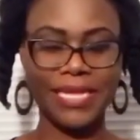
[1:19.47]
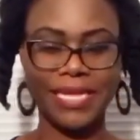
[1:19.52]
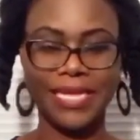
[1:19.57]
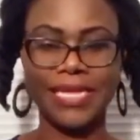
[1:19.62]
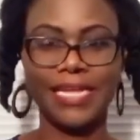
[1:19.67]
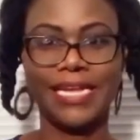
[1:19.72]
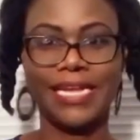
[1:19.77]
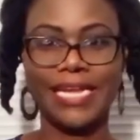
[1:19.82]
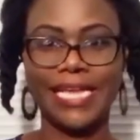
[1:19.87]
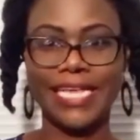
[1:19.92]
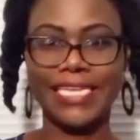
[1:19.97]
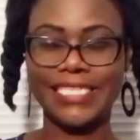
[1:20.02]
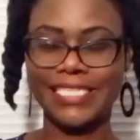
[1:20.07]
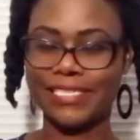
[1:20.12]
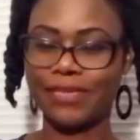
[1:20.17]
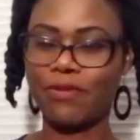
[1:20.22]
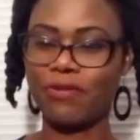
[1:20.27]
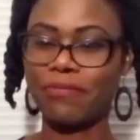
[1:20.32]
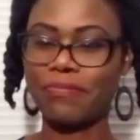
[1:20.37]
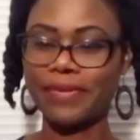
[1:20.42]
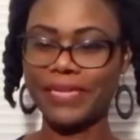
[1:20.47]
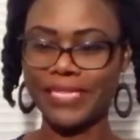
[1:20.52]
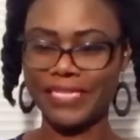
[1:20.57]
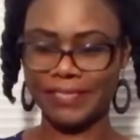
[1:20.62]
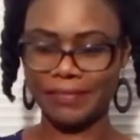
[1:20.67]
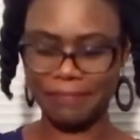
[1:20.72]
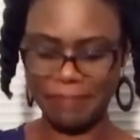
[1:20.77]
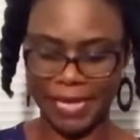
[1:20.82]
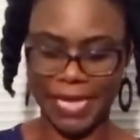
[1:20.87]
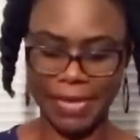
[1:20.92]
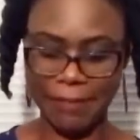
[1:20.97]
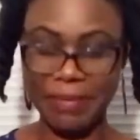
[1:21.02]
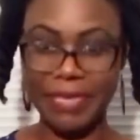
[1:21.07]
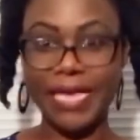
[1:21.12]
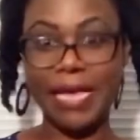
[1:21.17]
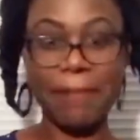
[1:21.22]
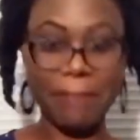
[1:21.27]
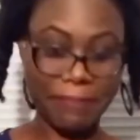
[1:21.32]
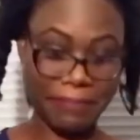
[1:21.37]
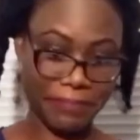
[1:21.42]
let's open this baby
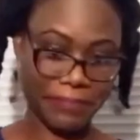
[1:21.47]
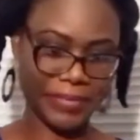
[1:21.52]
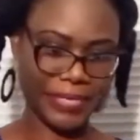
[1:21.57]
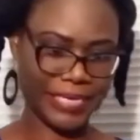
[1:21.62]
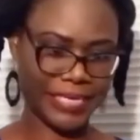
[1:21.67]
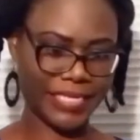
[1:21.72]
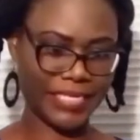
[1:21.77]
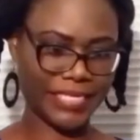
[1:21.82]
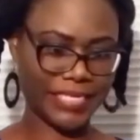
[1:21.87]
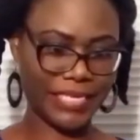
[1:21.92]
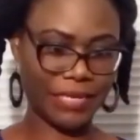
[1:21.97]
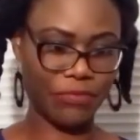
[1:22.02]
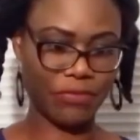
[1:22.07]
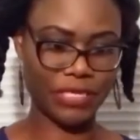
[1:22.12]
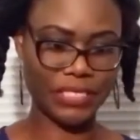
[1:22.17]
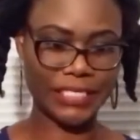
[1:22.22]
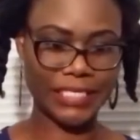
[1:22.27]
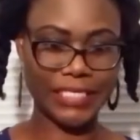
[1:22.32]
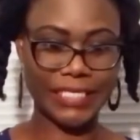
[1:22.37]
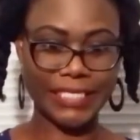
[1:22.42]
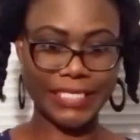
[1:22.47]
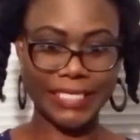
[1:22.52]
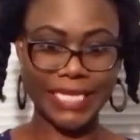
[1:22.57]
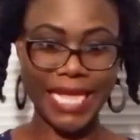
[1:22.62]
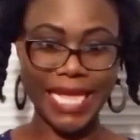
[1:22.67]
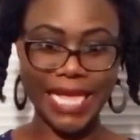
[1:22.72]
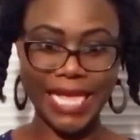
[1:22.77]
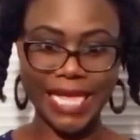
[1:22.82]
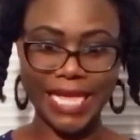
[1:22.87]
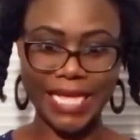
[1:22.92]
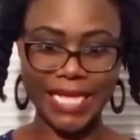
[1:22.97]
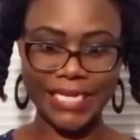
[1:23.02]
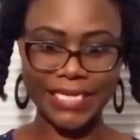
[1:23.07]
up and see what's inside.